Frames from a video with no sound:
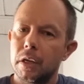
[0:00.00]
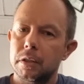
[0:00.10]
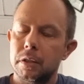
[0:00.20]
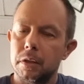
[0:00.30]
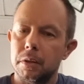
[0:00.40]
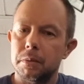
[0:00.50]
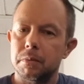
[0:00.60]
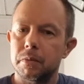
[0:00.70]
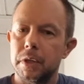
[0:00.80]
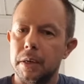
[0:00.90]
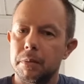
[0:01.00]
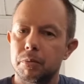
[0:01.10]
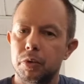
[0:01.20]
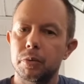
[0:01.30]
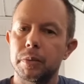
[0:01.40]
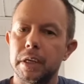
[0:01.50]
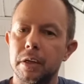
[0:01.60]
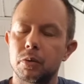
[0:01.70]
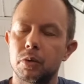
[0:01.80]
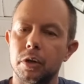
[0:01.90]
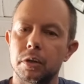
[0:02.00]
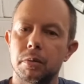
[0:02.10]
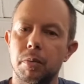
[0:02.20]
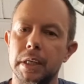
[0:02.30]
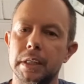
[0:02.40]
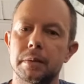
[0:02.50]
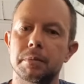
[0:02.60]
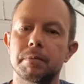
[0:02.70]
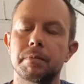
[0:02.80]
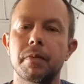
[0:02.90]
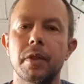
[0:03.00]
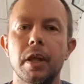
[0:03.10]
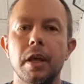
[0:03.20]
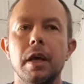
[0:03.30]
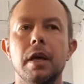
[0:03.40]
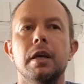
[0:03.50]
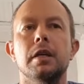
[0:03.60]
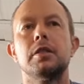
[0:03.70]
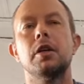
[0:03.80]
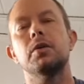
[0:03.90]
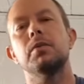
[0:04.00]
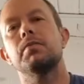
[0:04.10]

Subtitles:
So yeah, prove me wrong, please. So,